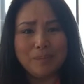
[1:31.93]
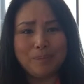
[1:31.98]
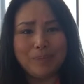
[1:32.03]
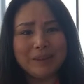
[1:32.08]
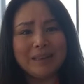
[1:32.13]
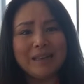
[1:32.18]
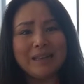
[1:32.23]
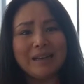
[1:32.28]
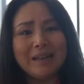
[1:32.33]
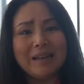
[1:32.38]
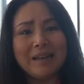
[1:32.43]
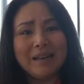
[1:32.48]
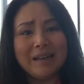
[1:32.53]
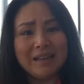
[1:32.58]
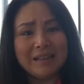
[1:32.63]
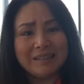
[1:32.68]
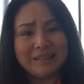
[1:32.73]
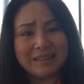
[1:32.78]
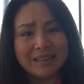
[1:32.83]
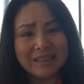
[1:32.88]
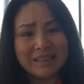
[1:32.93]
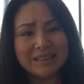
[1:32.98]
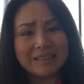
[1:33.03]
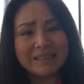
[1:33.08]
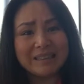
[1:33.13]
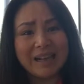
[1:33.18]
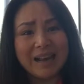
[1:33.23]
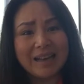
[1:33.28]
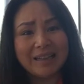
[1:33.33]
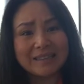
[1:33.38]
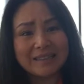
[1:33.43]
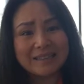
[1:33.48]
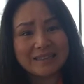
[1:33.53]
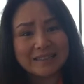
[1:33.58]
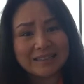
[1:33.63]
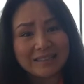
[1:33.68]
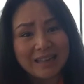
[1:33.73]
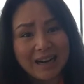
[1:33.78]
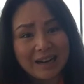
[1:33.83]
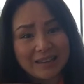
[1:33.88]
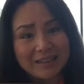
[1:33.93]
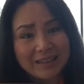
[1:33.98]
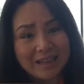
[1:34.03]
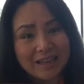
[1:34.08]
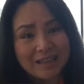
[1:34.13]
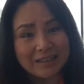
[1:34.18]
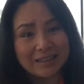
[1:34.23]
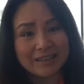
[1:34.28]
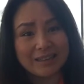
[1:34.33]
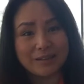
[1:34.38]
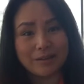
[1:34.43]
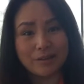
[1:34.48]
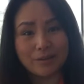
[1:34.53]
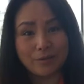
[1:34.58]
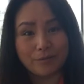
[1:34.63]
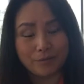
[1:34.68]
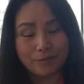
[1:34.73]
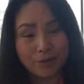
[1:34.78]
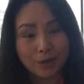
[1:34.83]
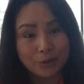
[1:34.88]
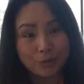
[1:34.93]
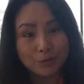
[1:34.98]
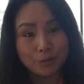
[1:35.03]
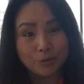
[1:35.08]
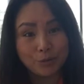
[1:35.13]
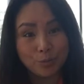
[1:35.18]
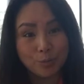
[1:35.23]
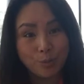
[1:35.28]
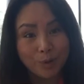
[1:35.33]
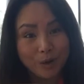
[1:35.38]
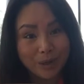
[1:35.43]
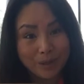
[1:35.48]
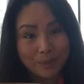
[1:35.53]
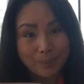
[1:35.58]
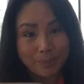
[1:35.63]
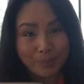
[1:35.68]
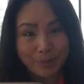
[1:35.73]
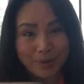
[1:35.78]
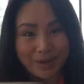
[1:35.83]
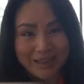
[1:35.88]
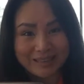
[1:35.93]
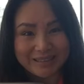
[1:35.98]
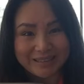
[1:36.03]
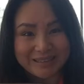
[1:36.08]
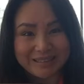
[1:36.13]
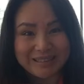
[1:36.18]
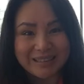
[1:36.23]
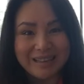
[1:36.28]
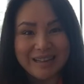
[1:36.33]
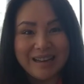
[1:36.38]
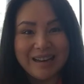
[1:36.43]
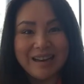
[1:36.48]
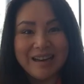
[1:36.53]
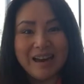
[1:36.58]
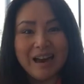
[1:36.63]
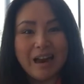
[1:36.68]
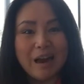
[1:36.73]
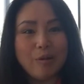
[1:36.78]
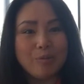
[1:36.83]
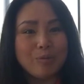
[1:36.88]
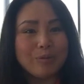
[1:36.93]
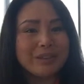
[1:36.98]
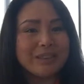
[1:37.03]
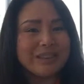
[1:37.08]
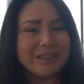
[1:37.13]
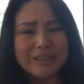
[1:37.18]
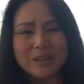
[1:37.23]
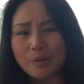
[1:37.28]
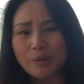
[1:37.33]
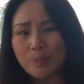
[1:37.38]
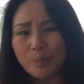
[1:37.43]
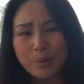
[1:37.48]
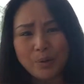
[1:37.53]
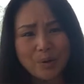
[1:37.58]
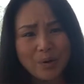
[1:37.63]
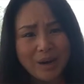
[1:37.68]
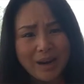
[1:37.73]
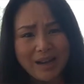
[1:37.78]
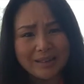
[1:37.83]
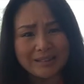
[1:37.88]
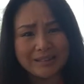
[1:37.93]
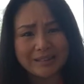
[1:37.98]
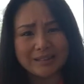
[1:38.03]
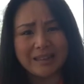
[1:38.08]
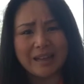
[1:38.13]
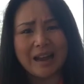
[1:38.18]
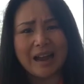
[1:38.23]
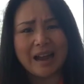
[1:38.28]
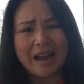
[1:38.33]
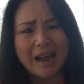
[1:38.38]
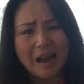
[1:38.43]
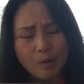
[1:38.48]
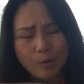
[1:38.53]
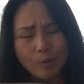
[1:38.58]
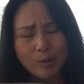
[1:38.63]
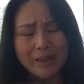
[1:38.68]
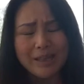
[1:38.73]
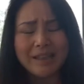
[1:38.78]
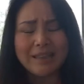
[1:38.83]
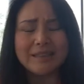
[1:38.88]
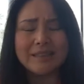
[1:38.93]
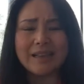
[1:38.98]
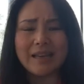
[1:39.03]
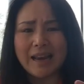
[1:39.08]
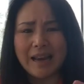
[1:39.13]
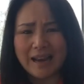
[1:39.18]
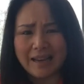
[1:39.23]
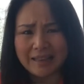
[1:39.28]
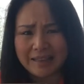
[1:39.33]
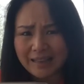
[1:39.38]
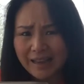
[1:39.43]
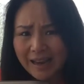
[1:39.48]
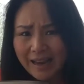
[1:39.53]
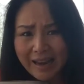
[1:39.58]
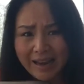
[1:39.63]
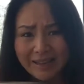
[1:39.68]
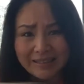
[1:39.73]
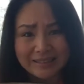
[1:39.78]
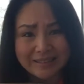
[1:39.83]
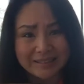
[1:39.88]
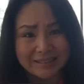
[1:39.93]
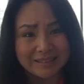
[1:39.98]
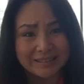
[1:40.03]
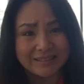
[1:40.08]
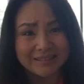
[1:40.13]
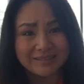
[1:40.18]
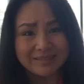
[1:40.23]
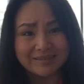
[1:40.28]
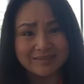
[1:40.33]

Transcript: But since I started with WordPress, I was surprised how easy it is.